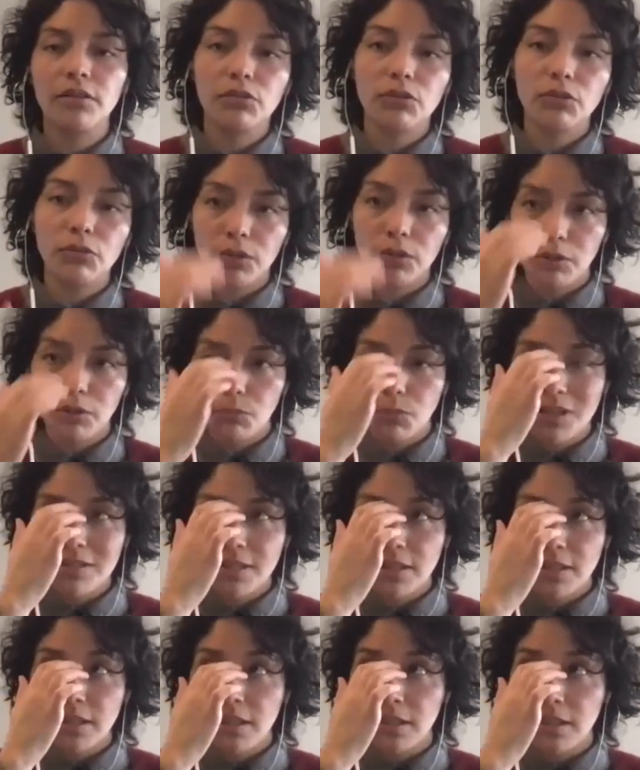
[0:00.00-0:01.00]
So it
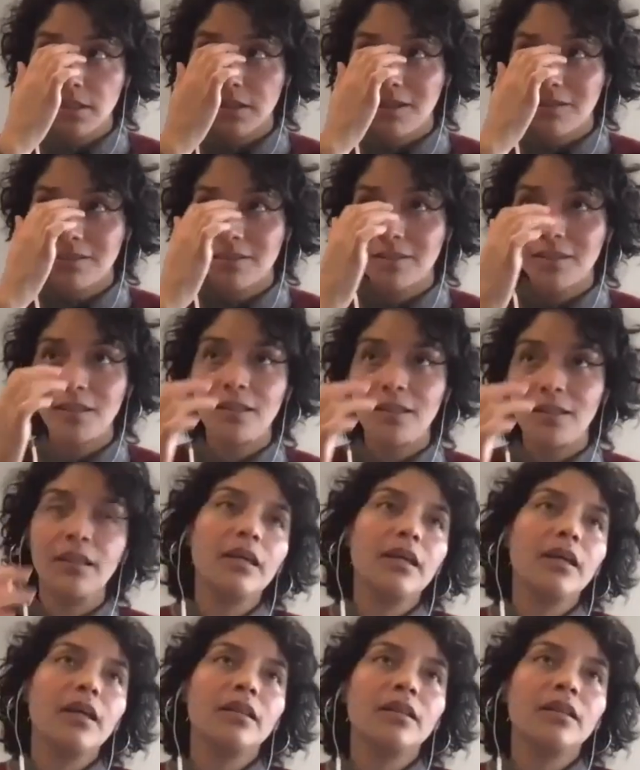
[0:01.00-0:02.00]
wasn't yet as the
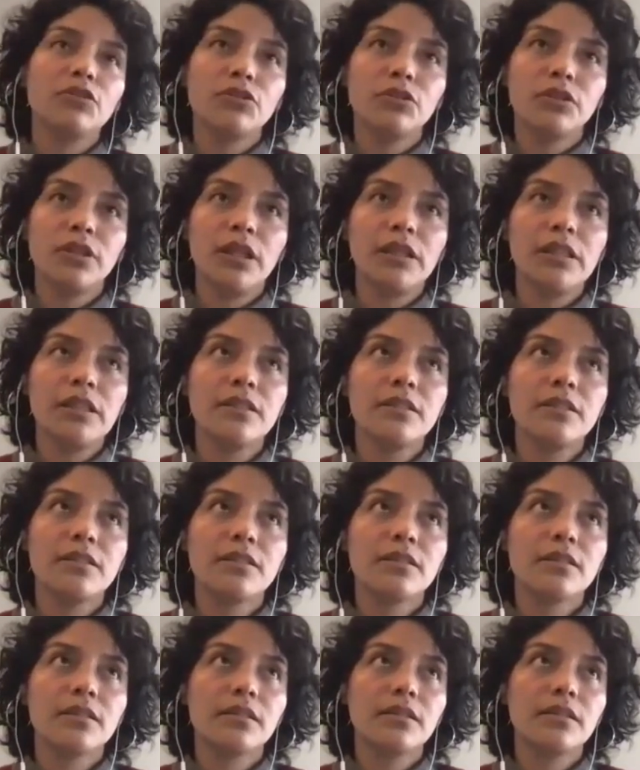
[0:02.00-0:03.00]

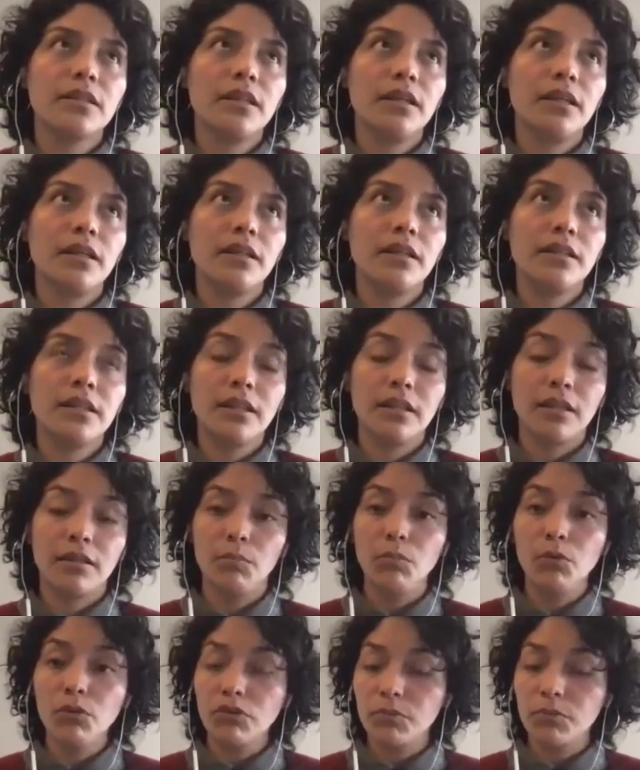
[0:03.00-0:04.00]
nationalistic
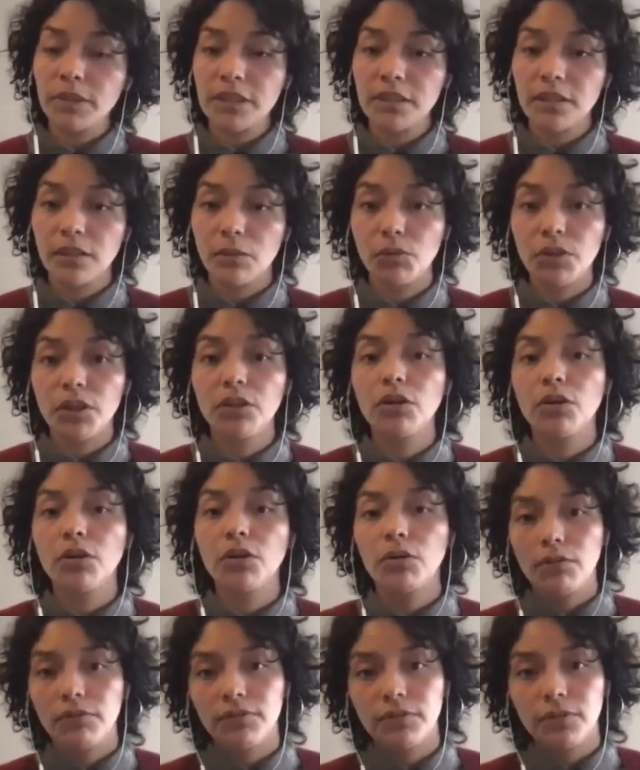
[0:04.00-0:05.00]
uh, movement that we
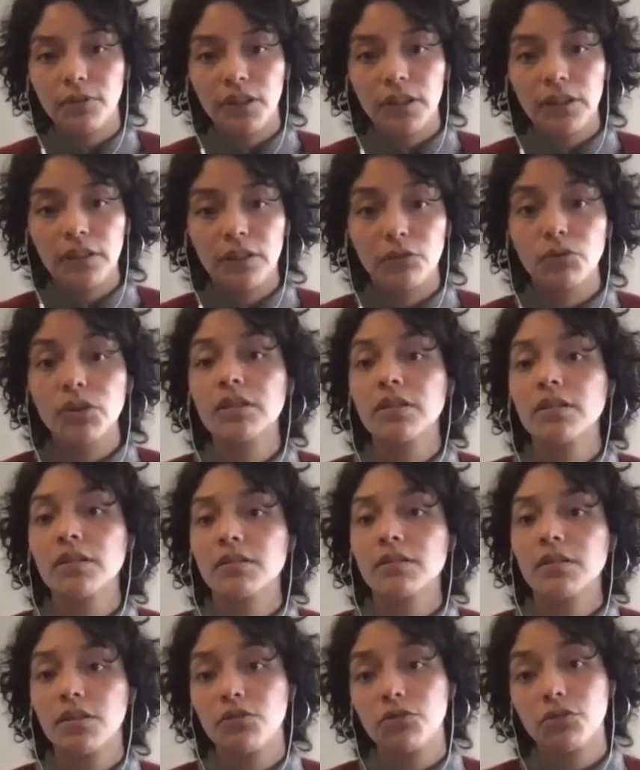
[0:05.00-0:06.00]
know of in the 20th
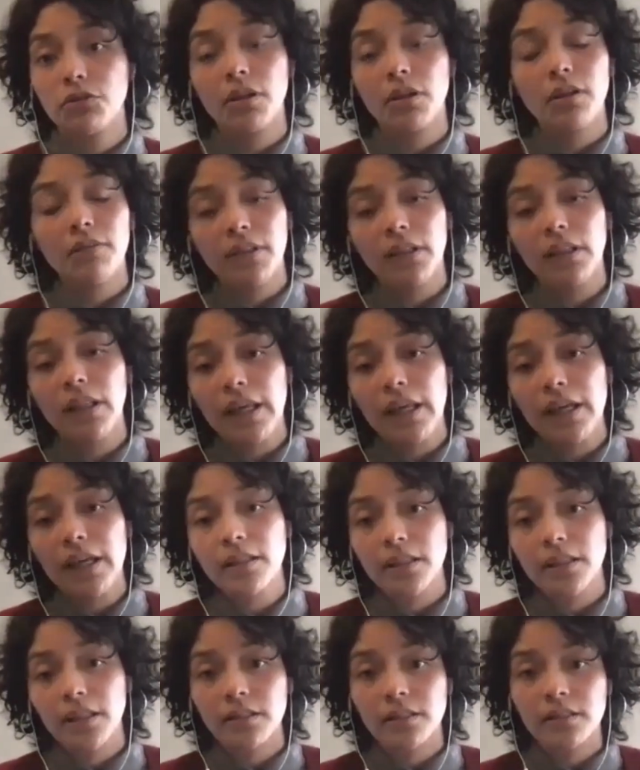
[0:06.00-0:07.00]
century, even late
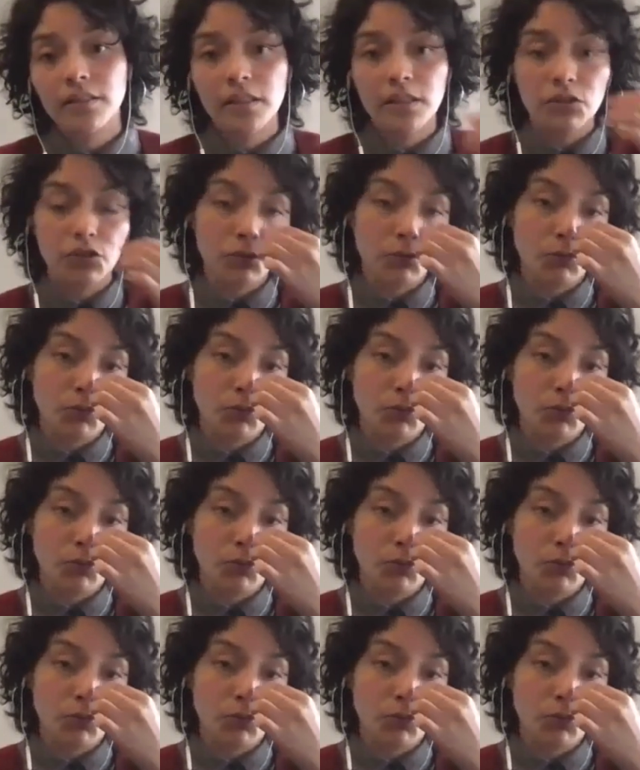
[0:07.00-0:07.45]
19th century,